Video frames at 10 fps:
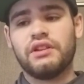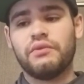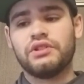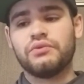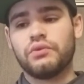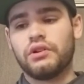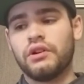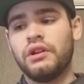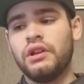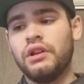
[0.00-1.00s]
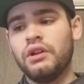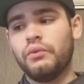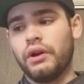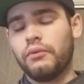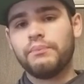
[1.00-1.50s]
which were,
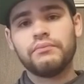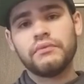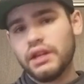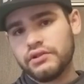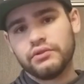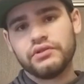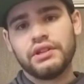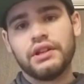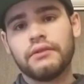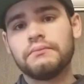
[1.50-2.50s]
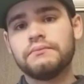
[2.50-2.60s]
well, as you'll see here.